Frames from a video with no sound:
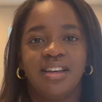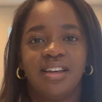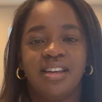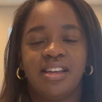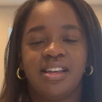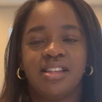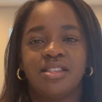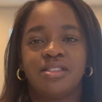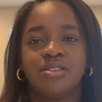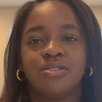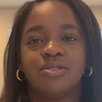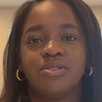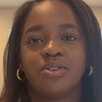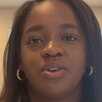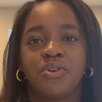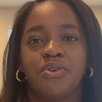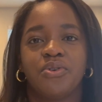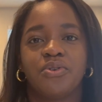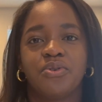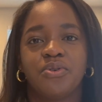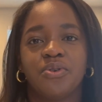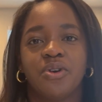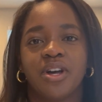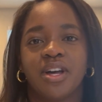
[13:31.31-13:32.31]
it's
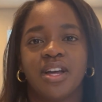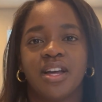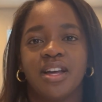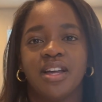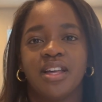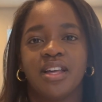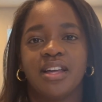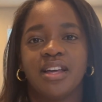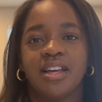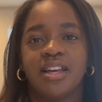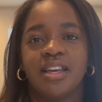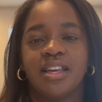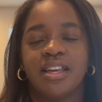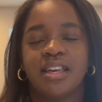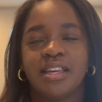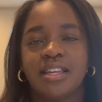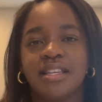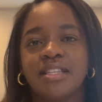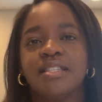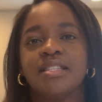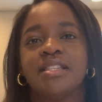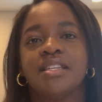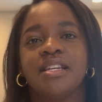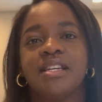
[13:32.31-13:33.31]
so
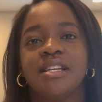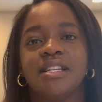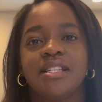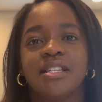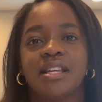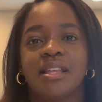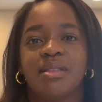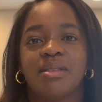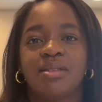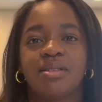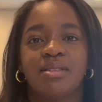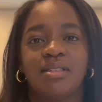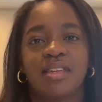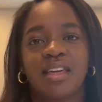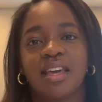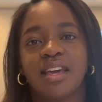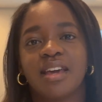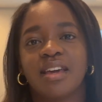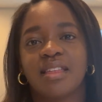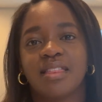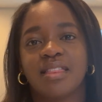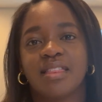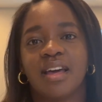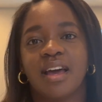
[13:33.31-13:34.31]
easy to
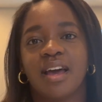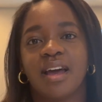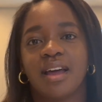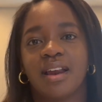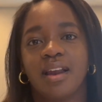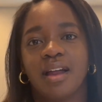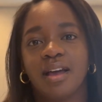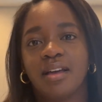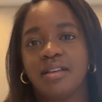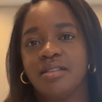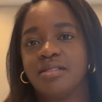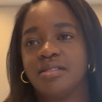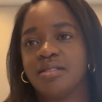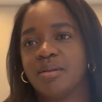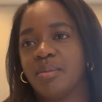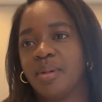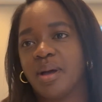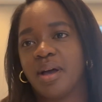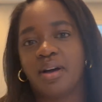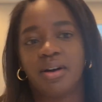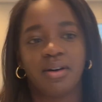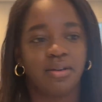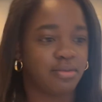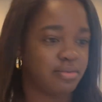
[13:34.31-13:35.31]
think that I
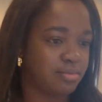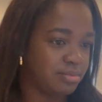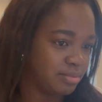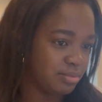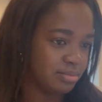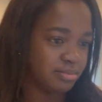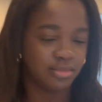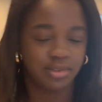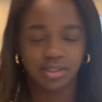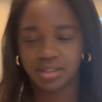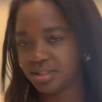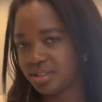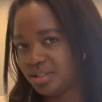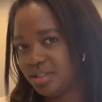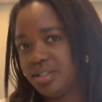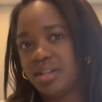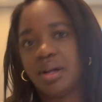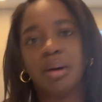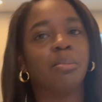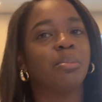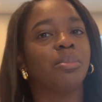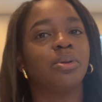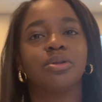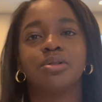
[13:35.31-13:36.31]
somehow
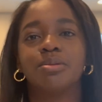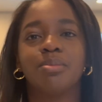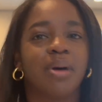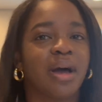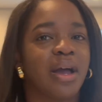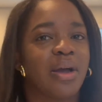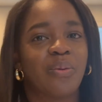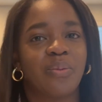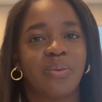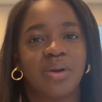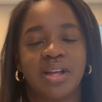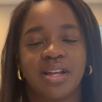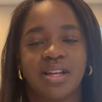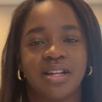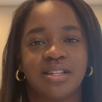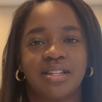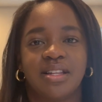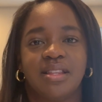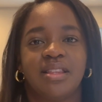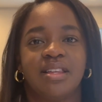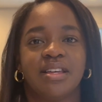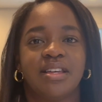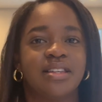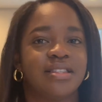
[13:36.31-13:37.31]
stumbled my way into
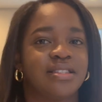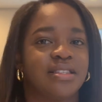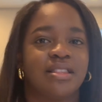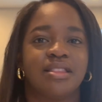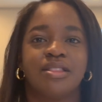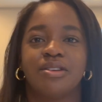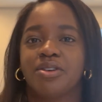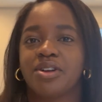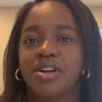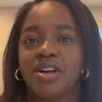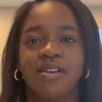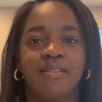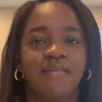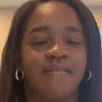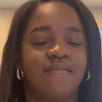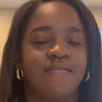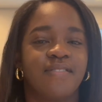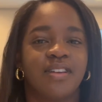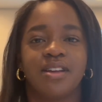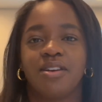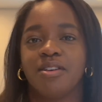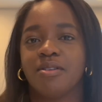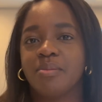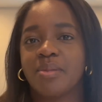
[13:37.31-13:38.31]
this and they're going to
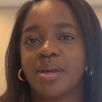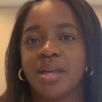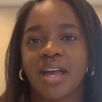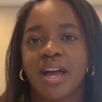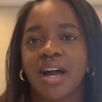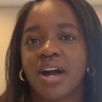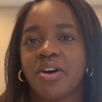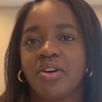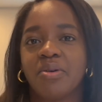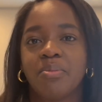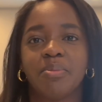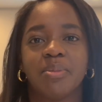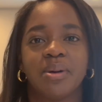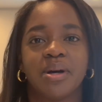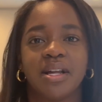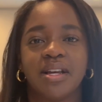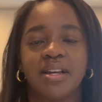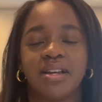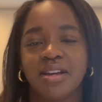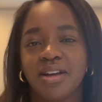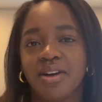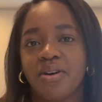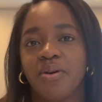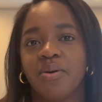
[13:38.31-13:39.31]
figure me out. But
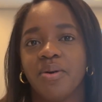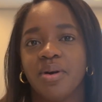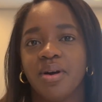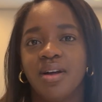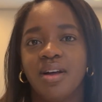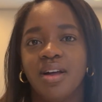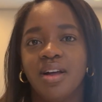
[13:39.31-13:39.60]
no,